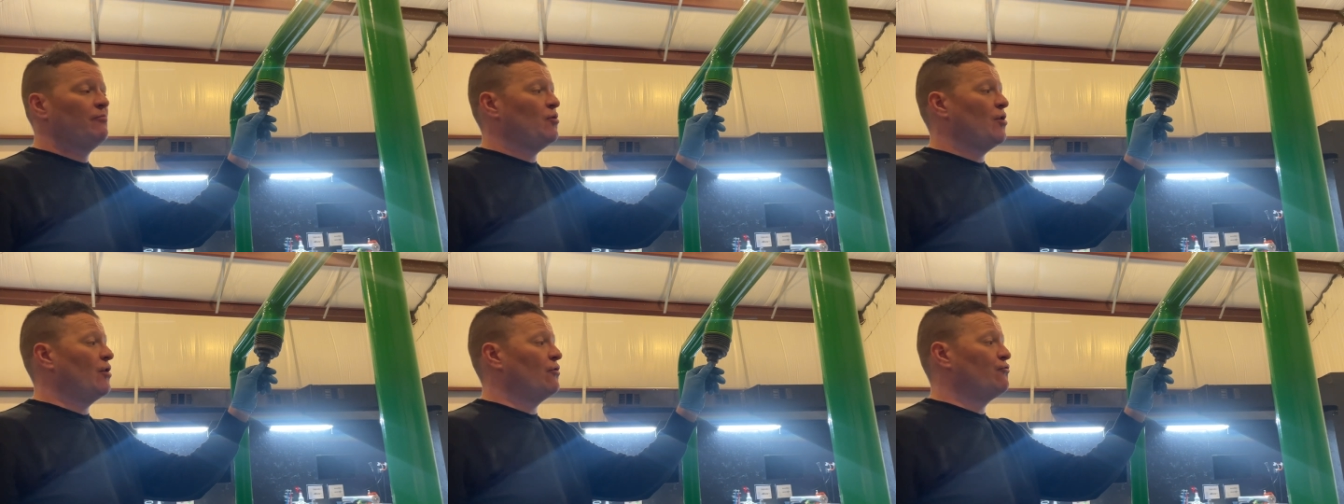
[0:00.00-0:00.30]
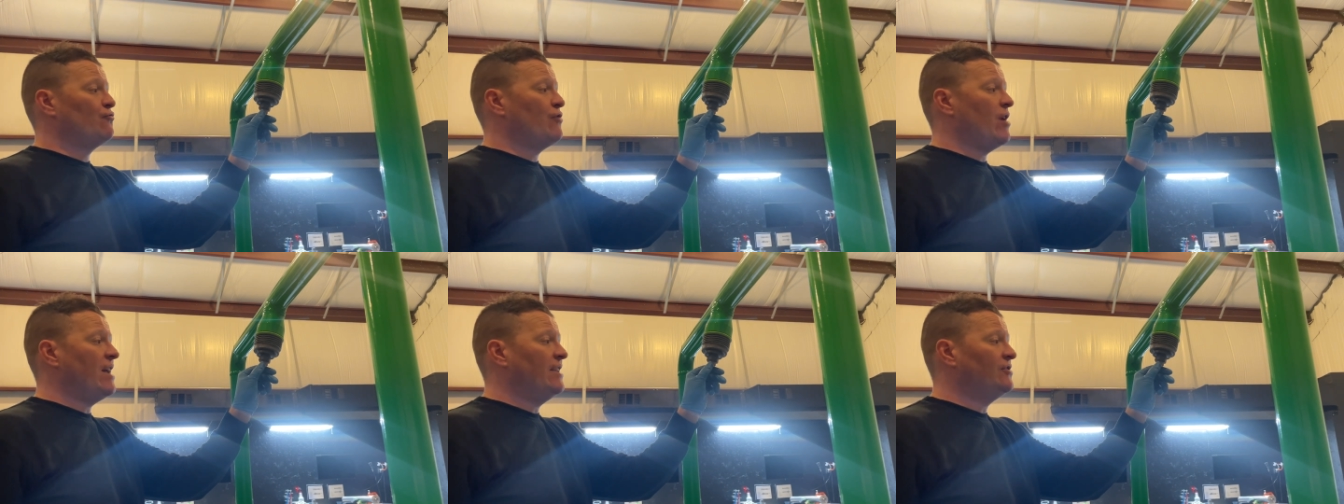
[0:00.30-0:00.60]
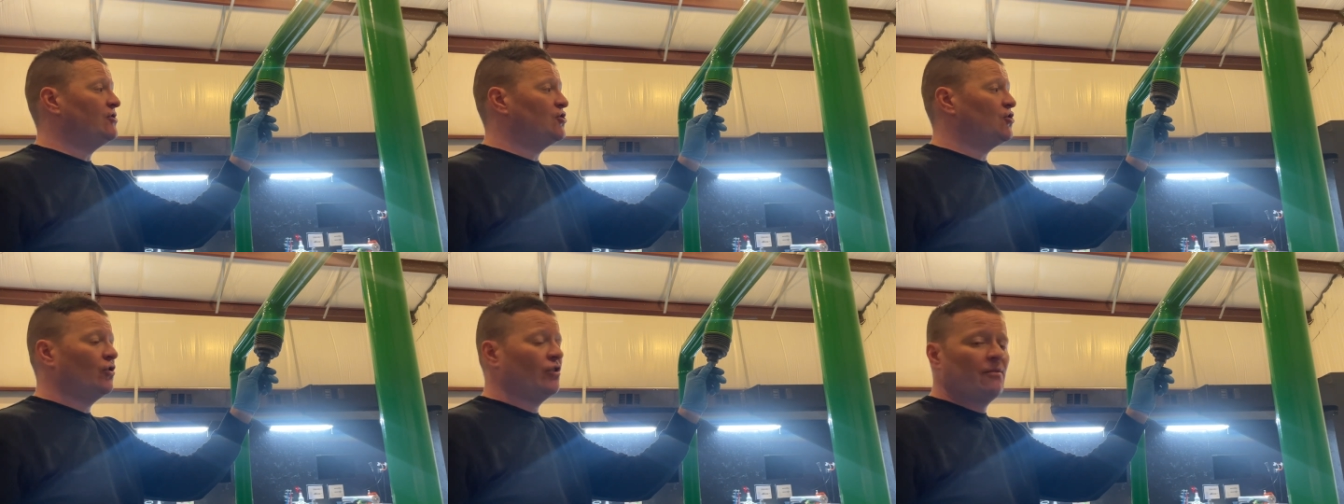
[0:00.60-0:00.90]
put a
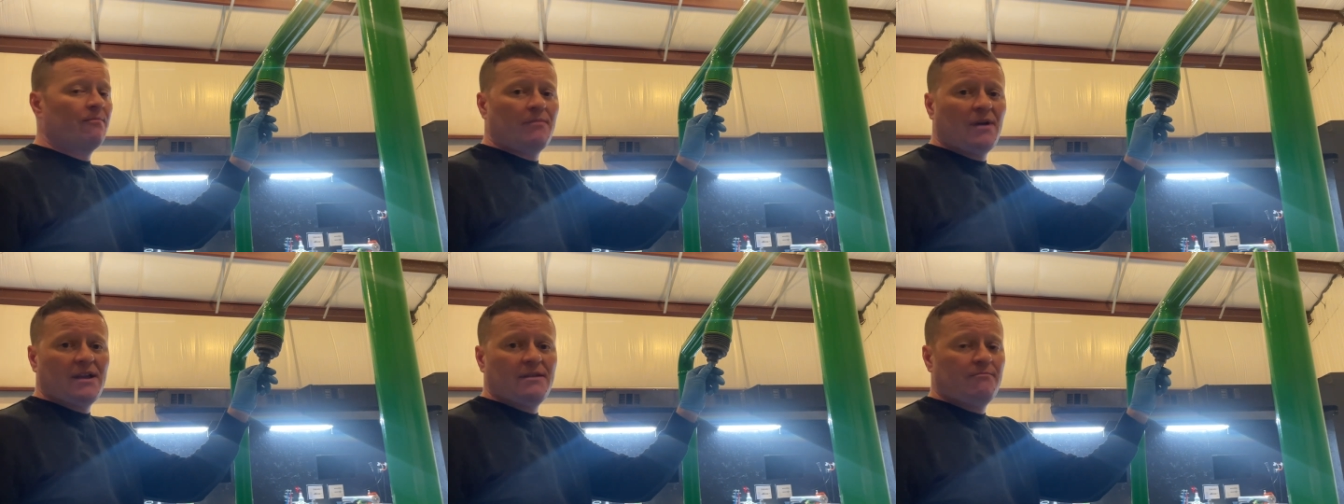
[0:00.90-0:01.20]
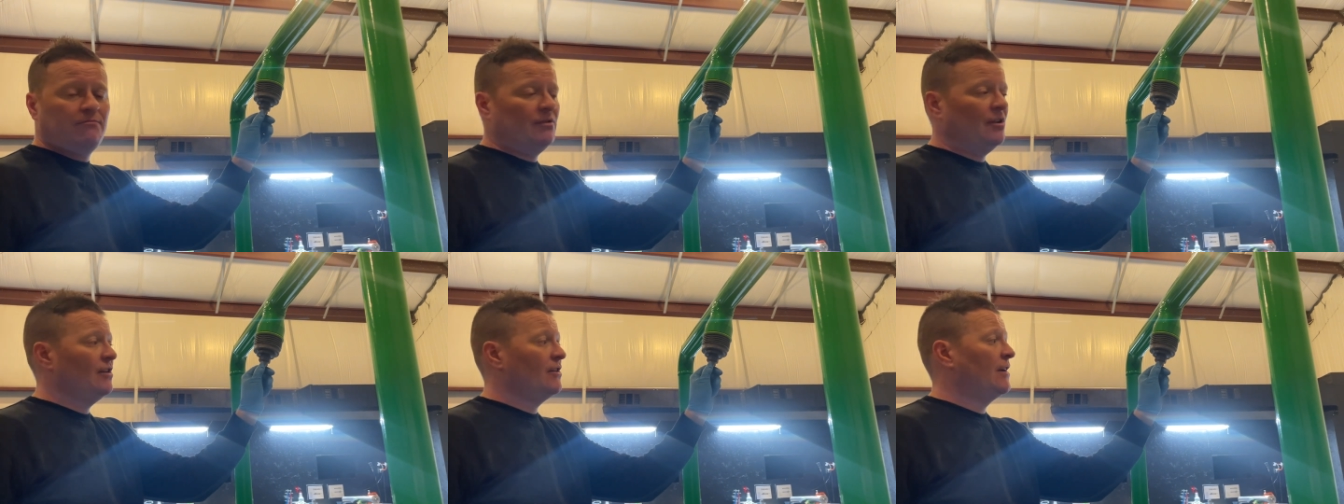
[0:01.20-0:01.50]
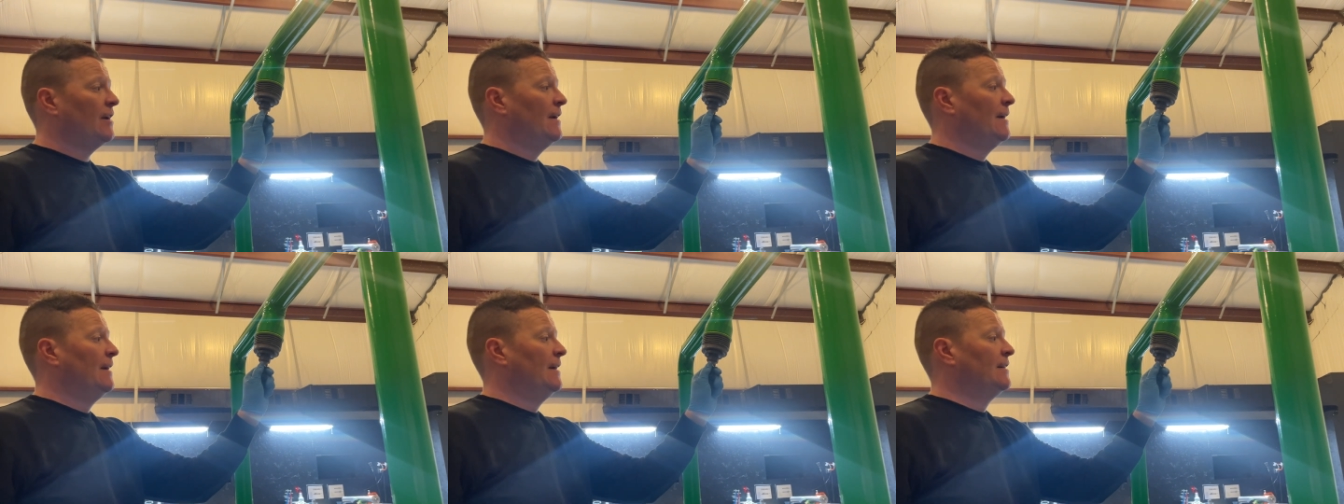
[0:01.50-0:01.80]
wrench on a pipe plug
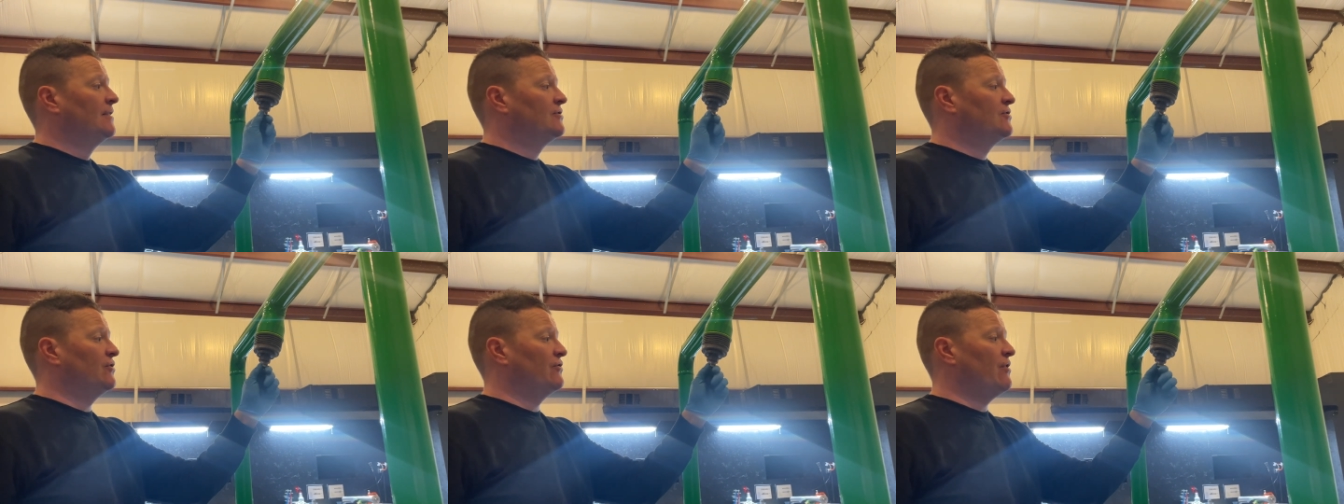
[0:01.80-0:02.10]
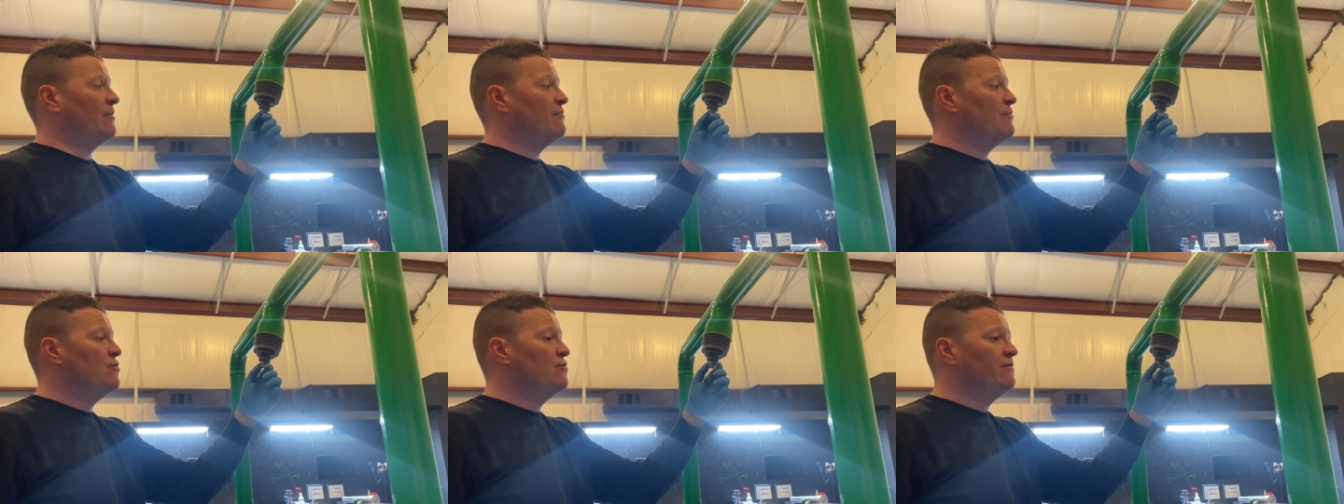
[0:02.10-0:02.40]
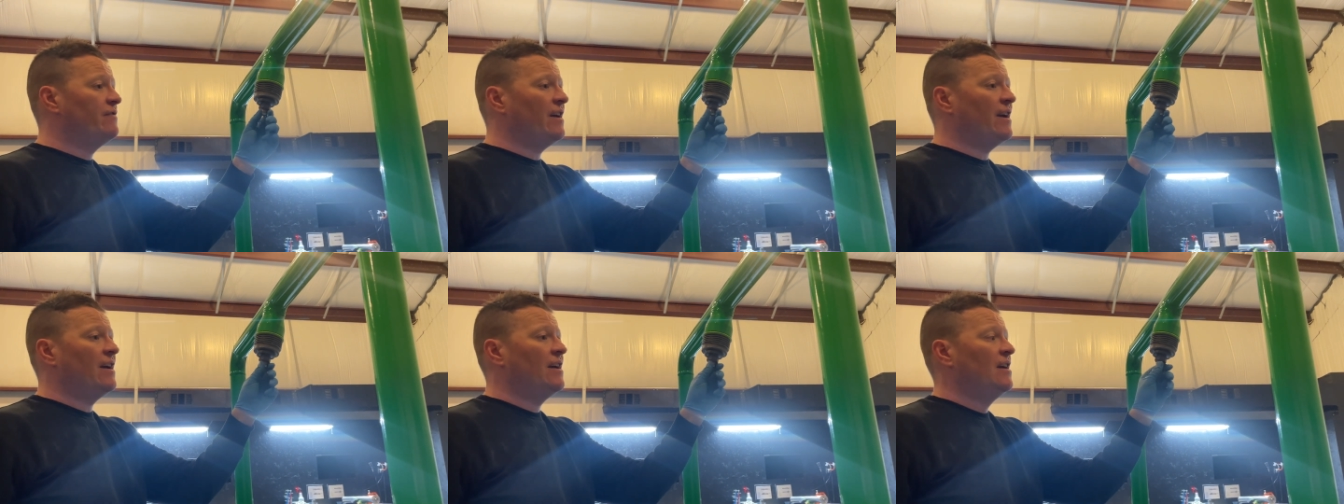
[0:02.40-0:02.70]
to remove
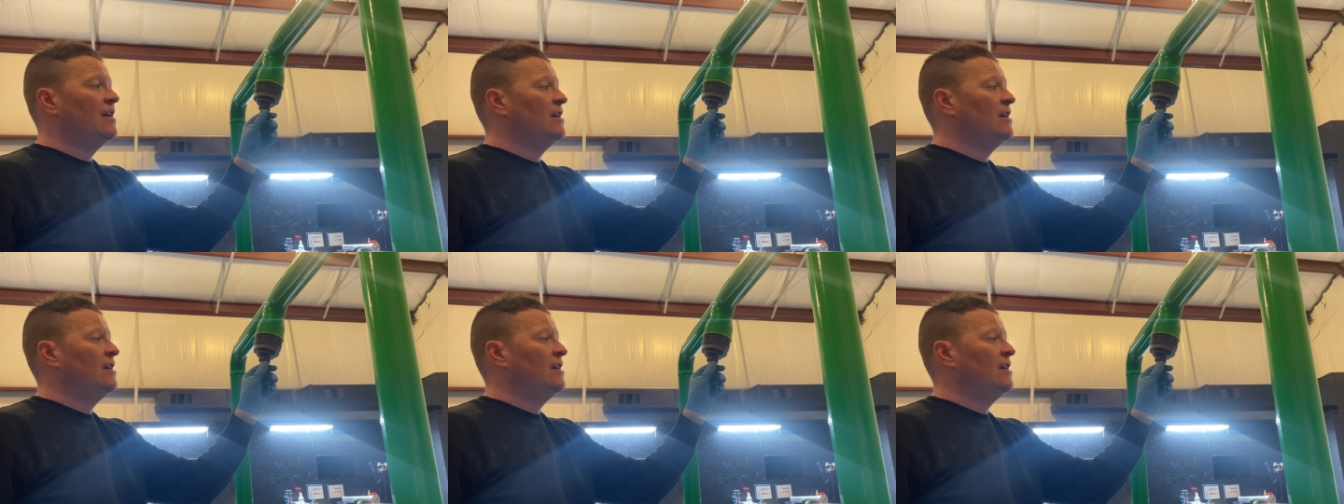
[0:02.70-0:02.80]
it,